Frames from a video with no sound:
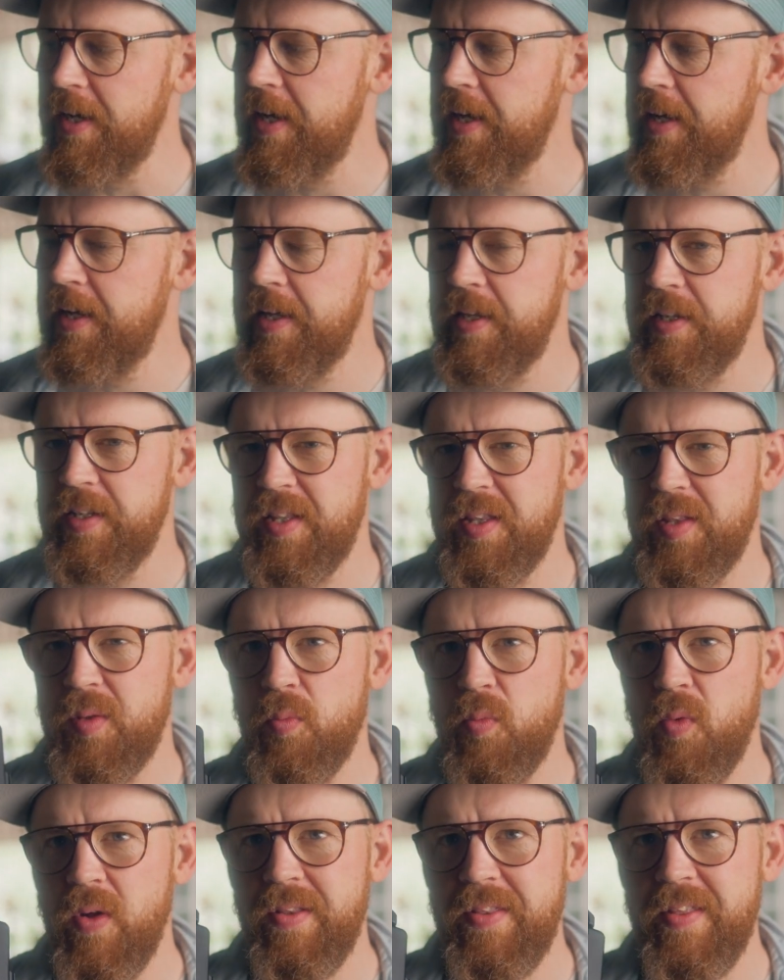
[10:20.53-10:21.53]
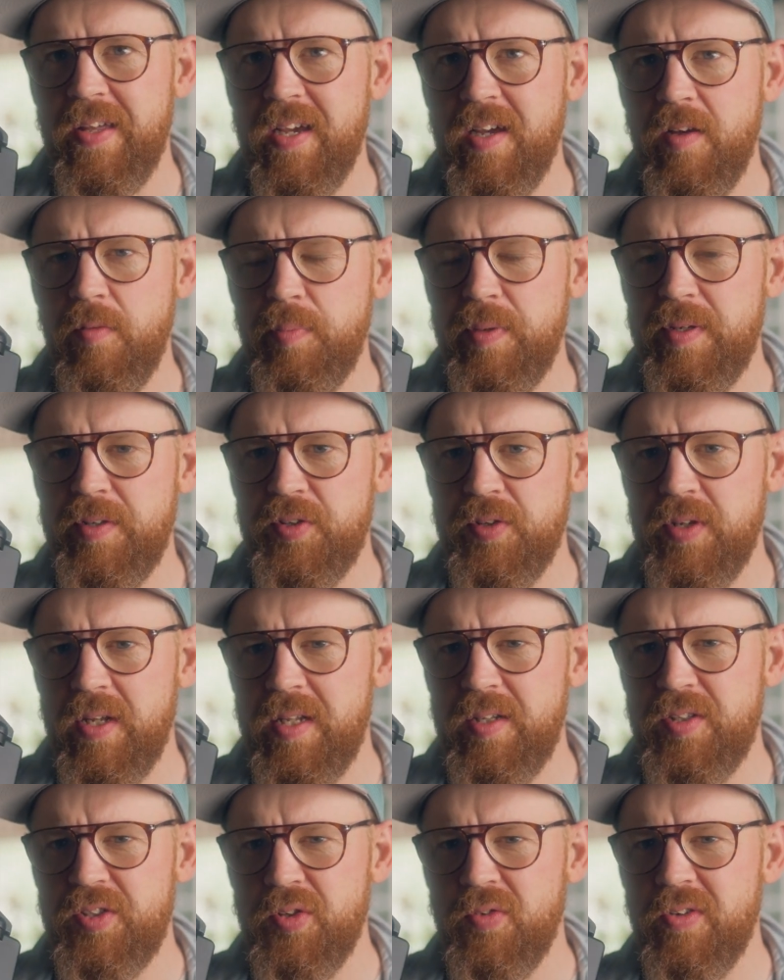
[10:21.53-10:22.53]
And the one thing I've been
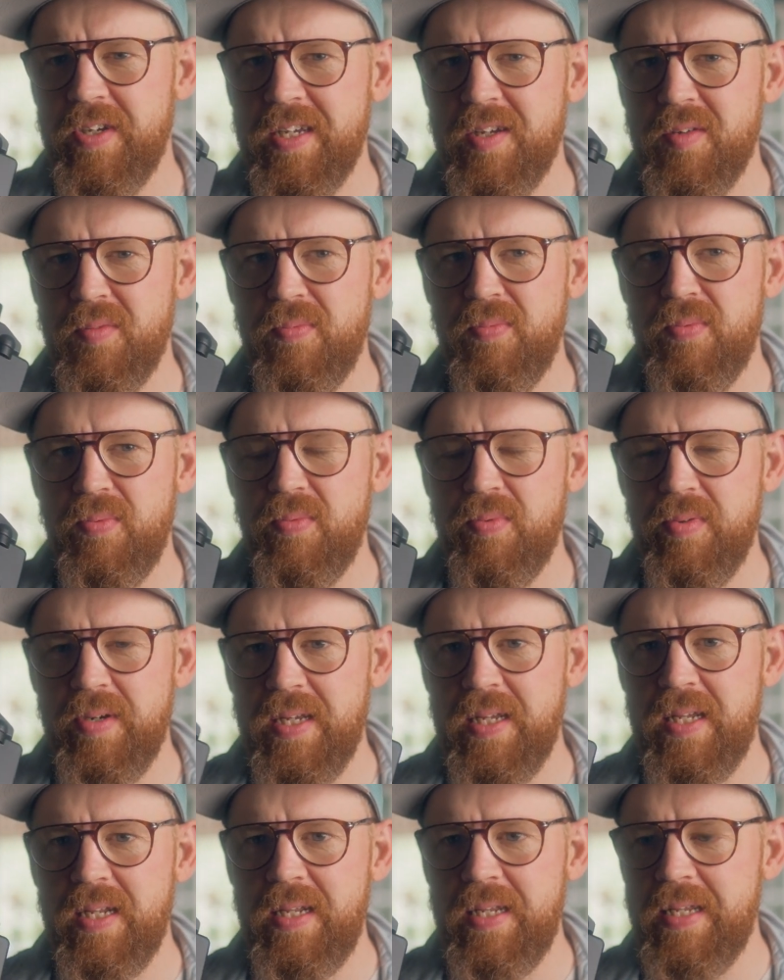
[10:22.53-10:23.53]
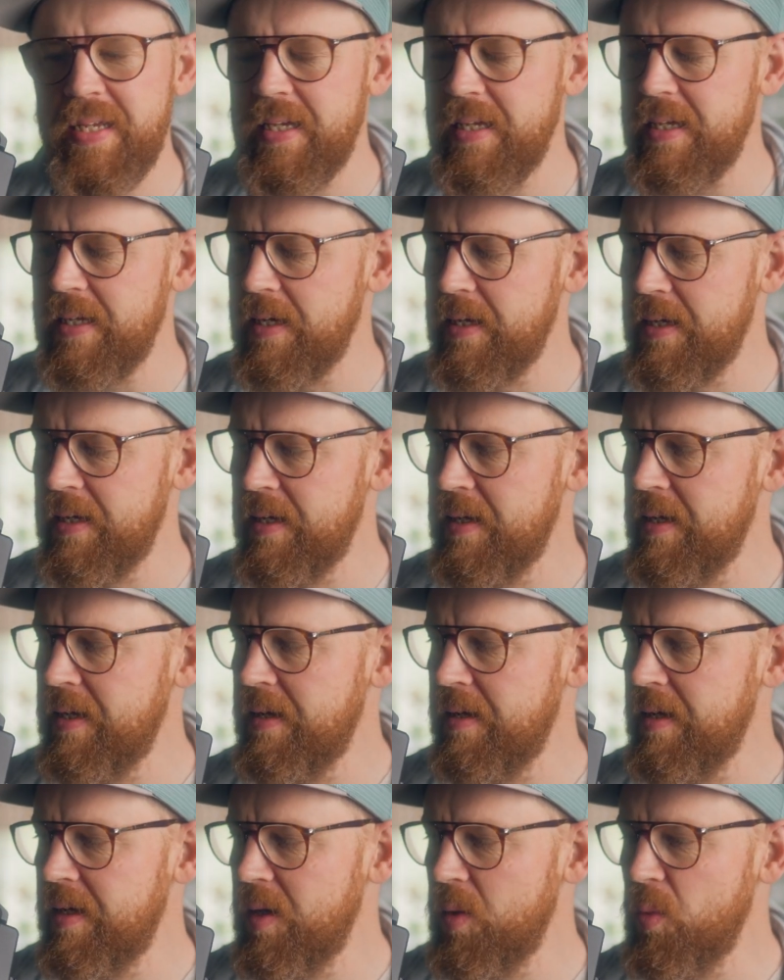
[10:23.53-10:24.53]
enjoying really
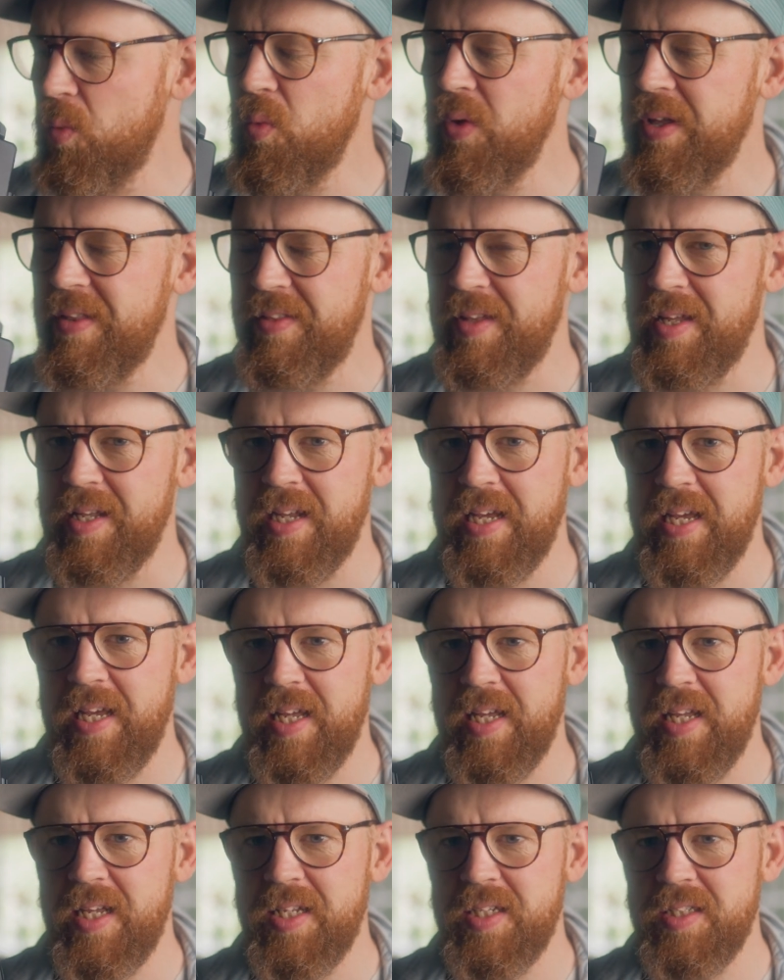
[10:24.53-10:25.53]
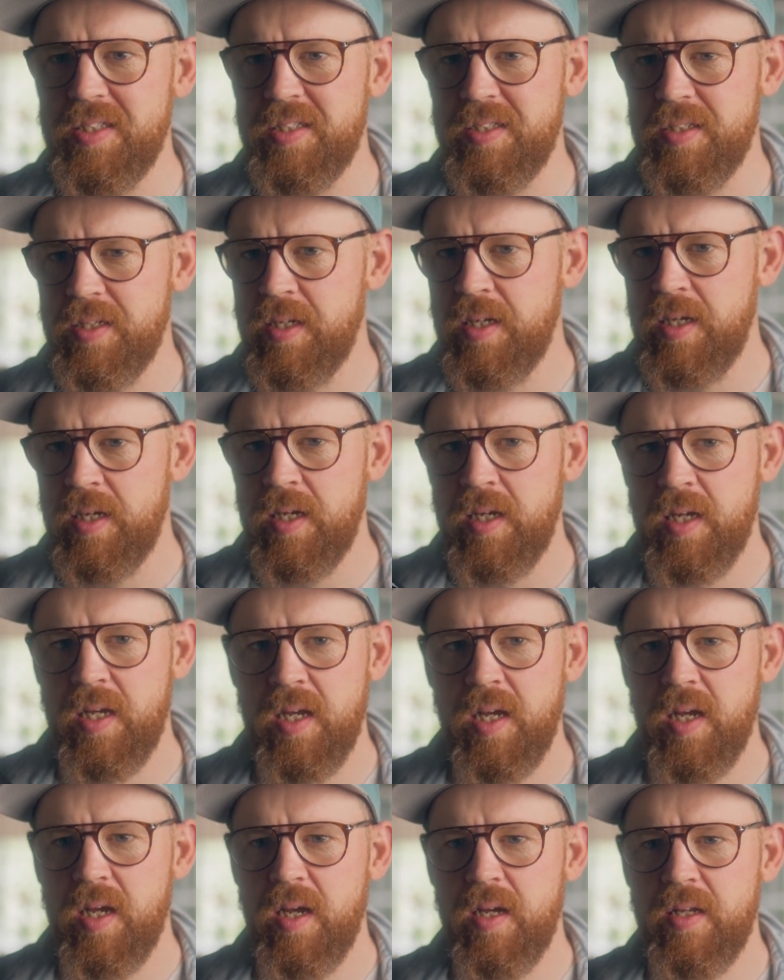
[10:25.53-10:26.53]
with it is
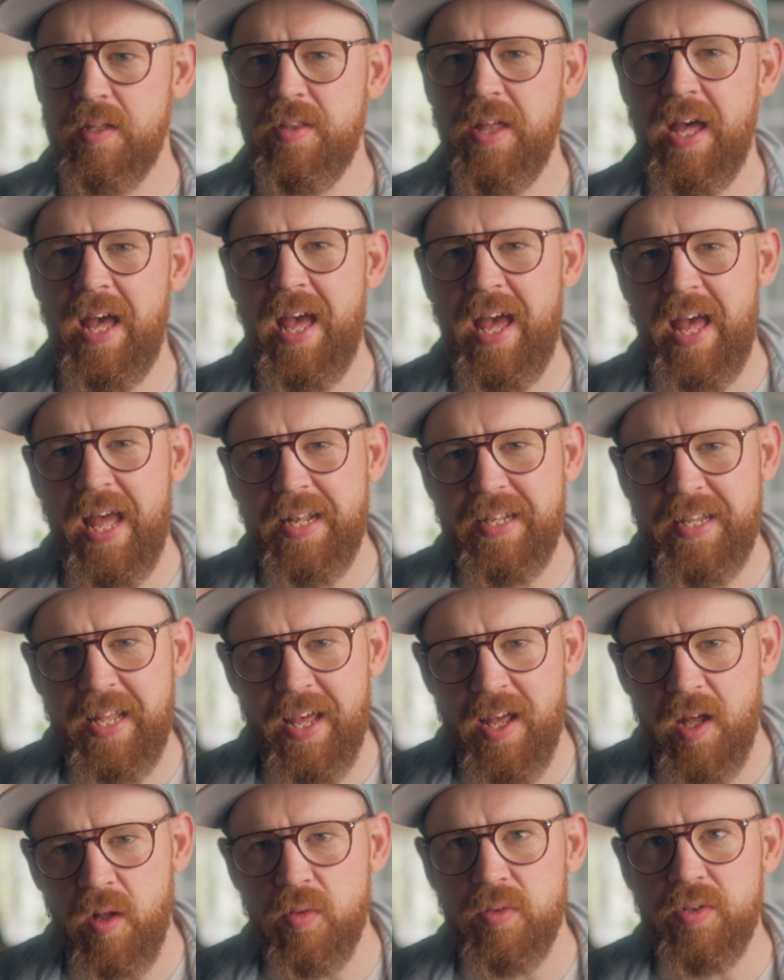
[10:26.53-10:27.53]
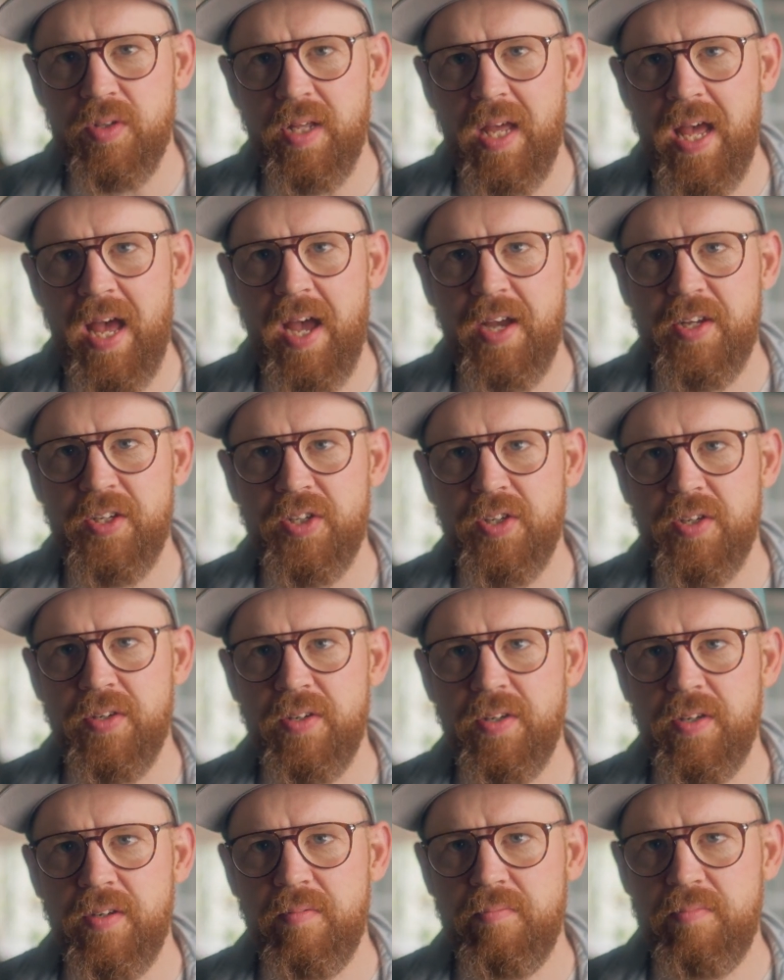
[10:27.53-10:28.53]
the handheld
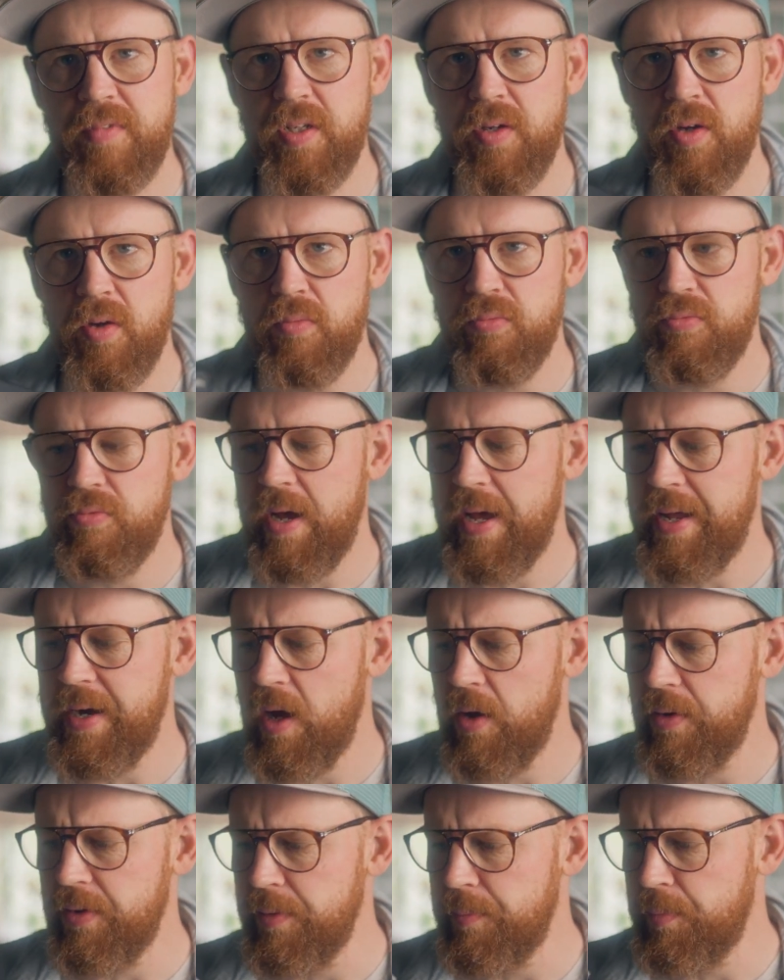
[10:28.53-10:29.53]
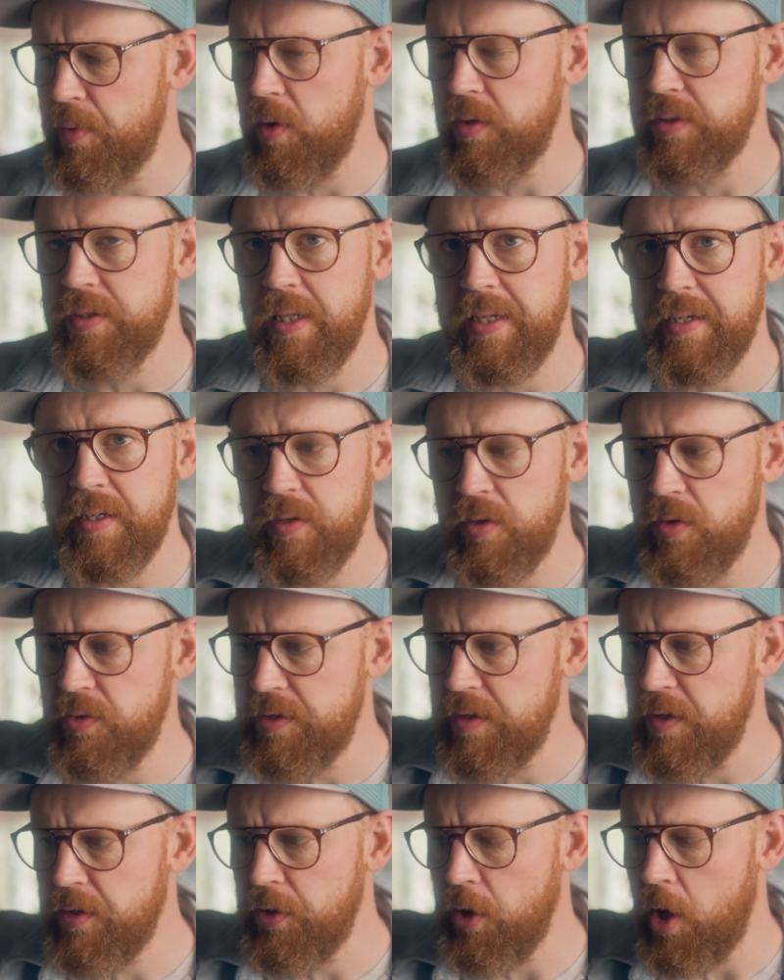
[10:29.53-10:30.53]
action, you know, right out of the box, like
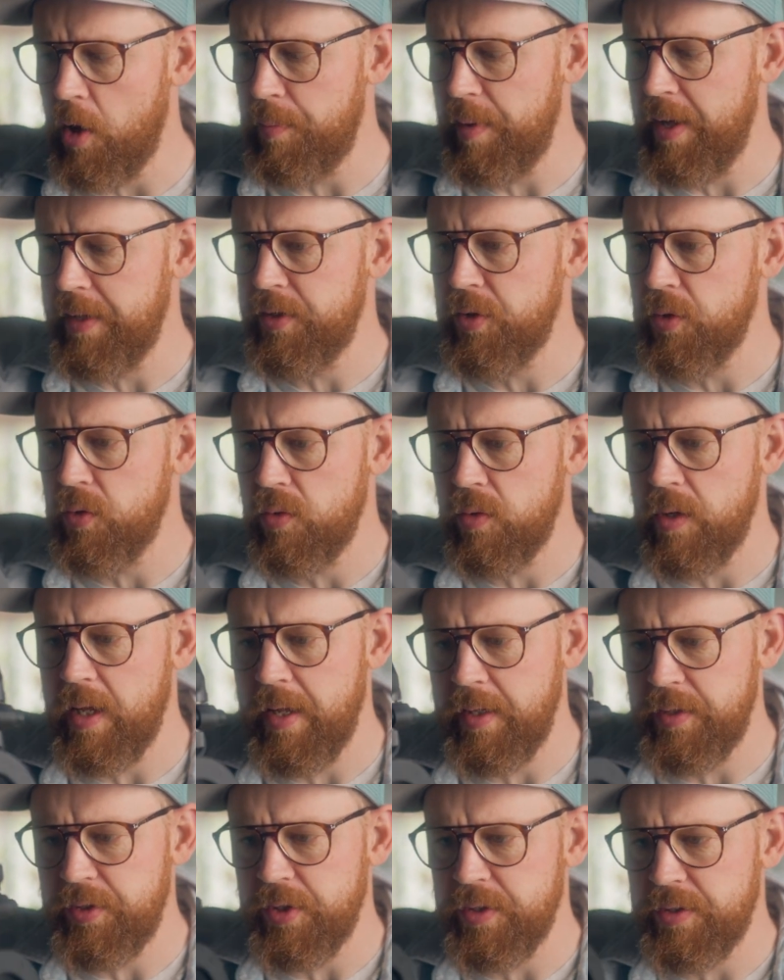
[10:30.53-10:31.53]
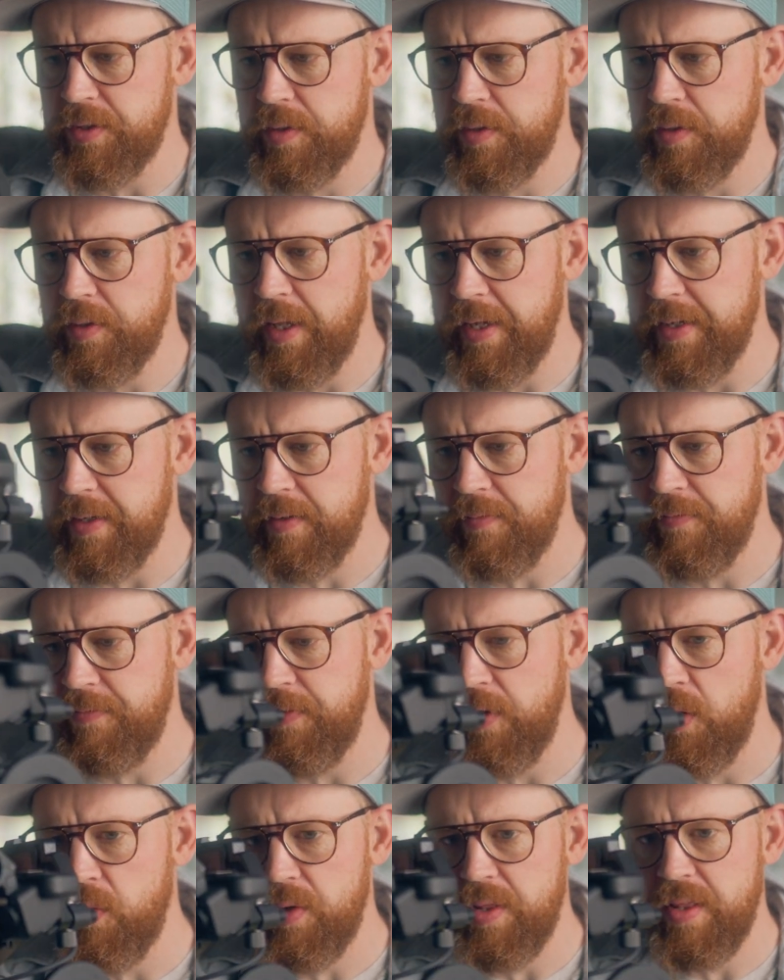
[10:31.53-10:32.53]
using the top handle and just like
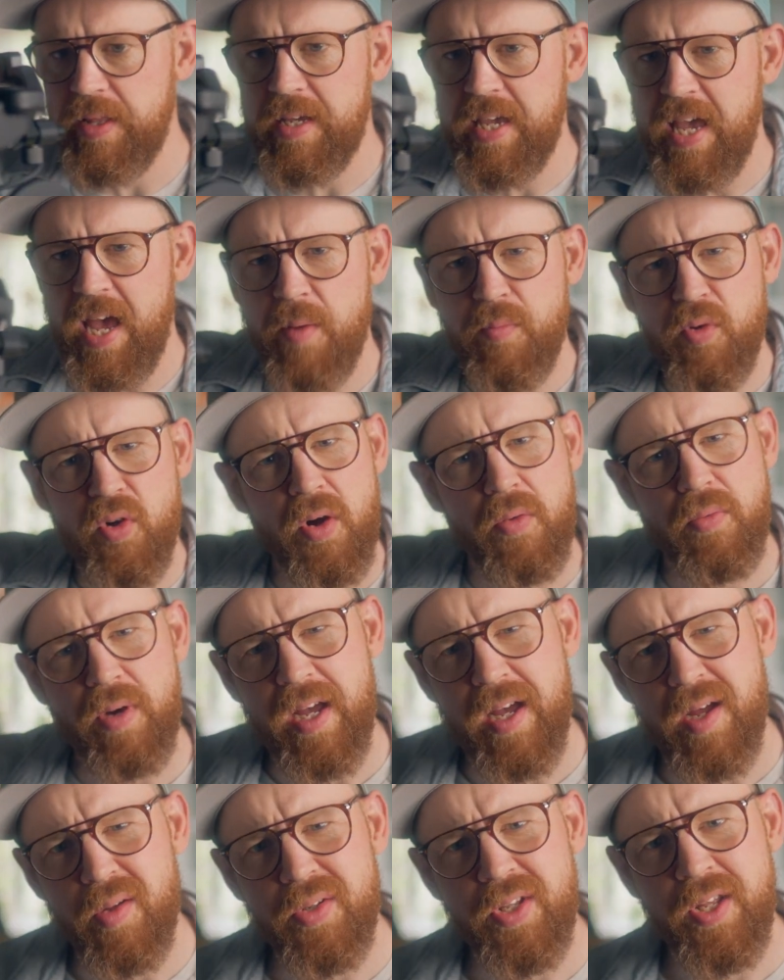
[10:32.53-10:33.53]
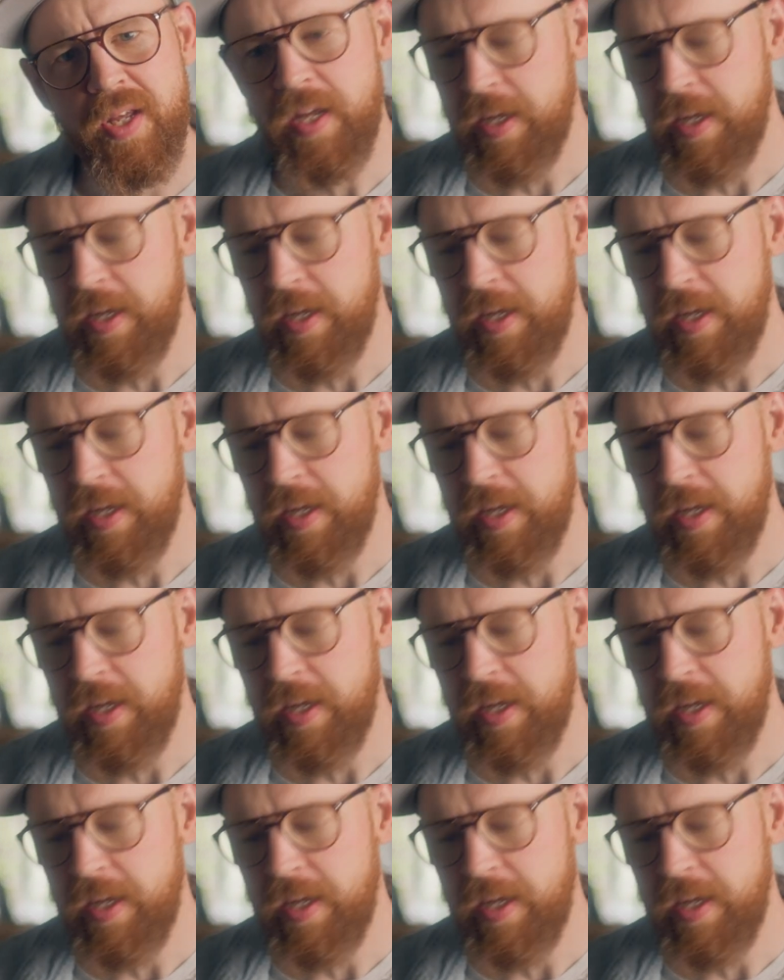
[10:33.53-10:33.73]
floating the camera around,